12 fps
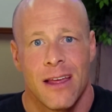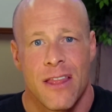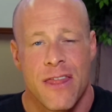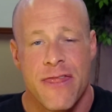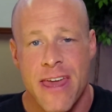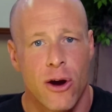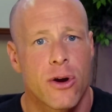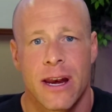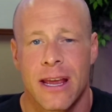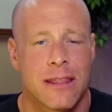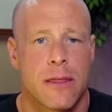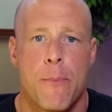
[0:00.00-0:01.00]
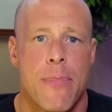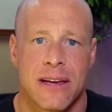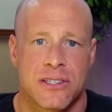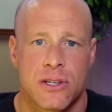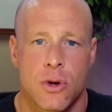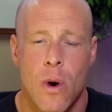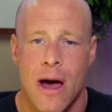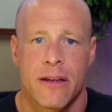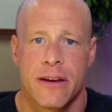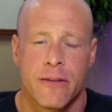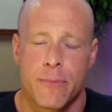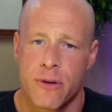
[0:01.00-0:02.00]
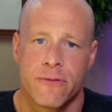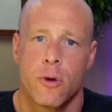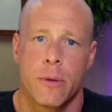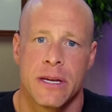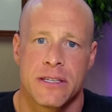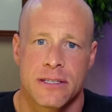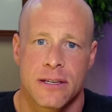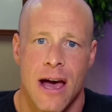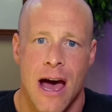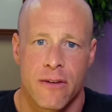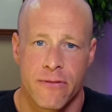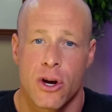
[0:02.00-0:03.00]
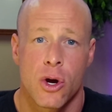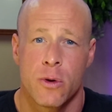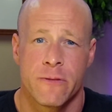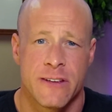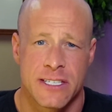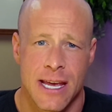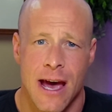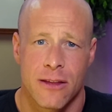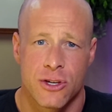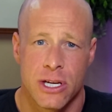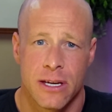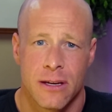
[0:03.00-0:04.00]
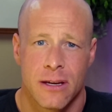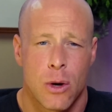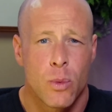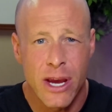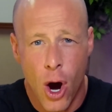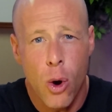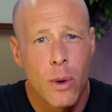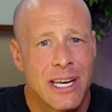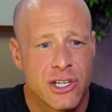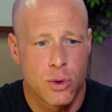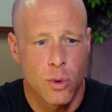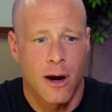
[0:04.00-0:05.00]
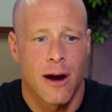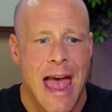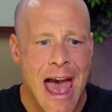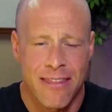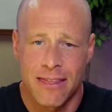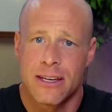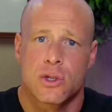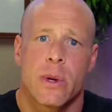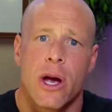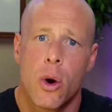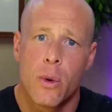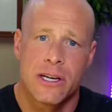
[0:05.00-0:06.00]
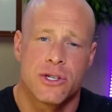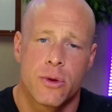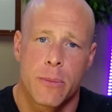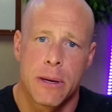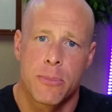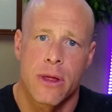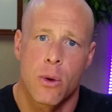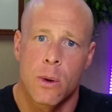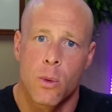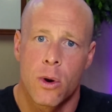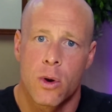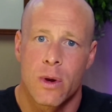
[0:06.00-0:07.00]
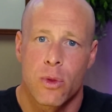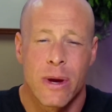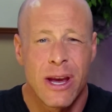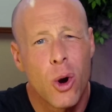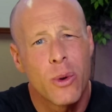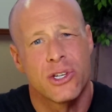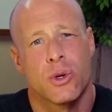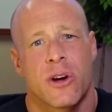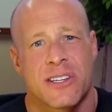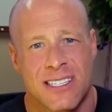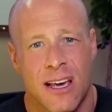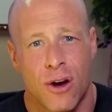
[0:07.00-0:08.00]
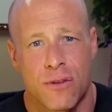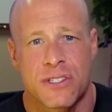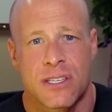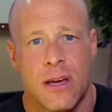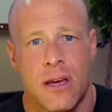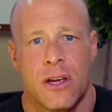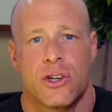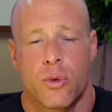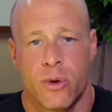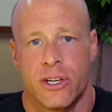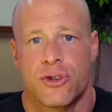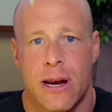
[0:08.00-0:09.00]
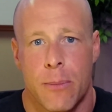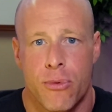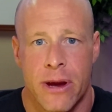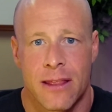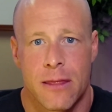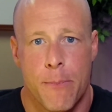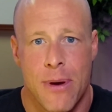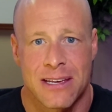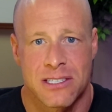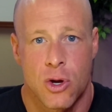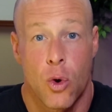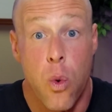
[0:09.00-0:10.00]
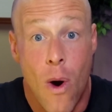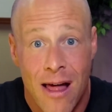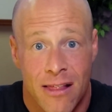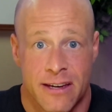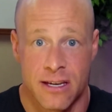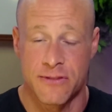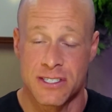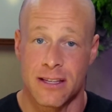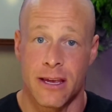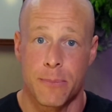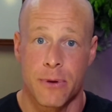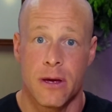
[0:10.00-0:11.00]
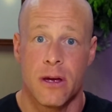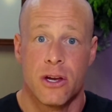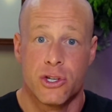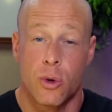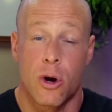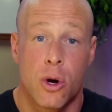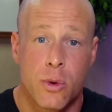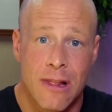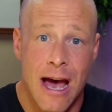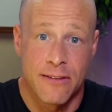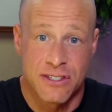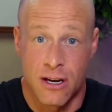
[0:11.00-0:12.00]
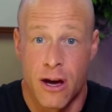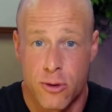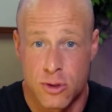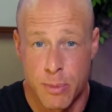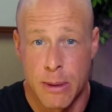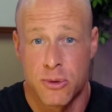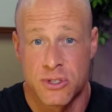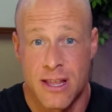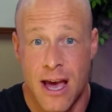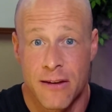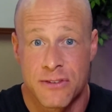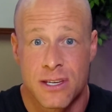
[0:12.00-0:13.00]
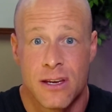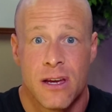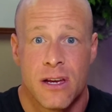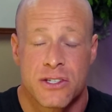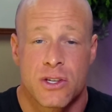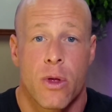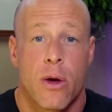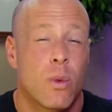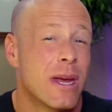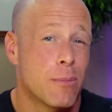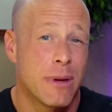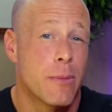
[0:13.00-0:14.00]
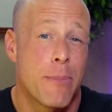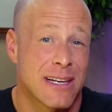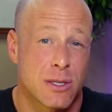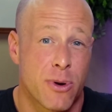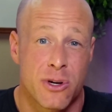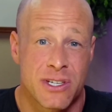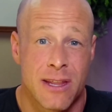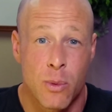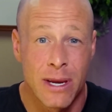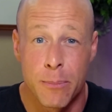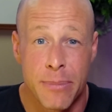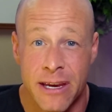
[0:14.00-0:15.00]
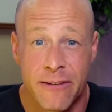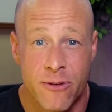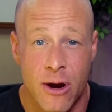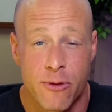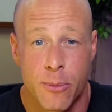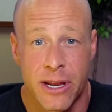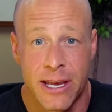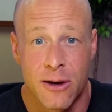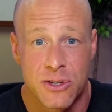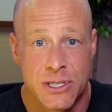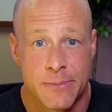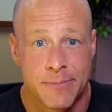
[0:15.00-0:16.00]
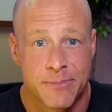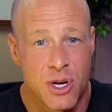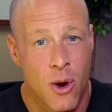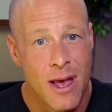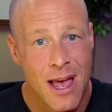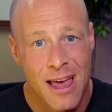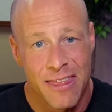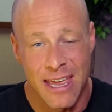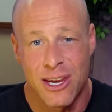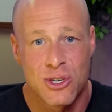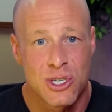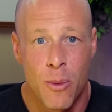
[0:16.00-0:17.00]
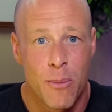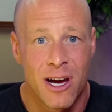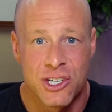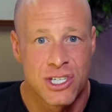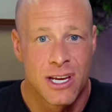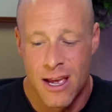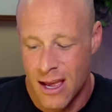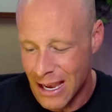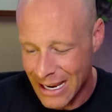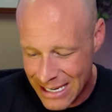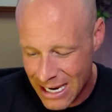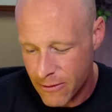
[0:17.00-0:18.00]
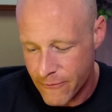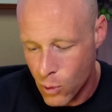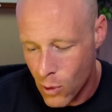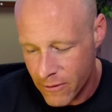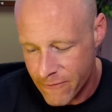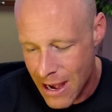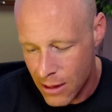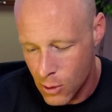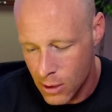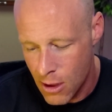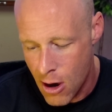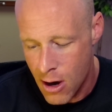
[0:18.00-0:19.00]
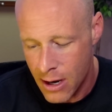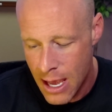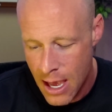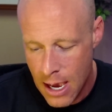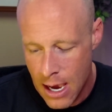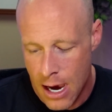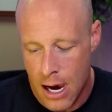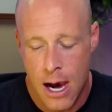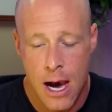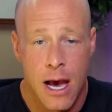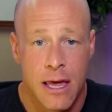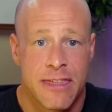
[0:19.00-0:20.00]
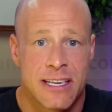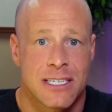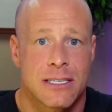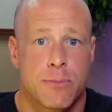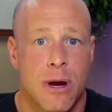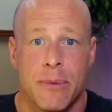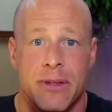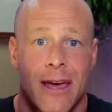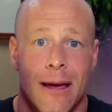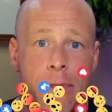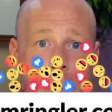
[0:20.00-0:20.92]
they're going to get the best quality of performance out of their own physiology. And we owe it to our athletes, we owe it to the people that we work with, we owe it to ourselves to really try to bring the best quality of sleep to our own lives and others people's lives so that we can be the best person that we can be for everybody else. So thank you so much. Again, if you want to follow along, this is probably the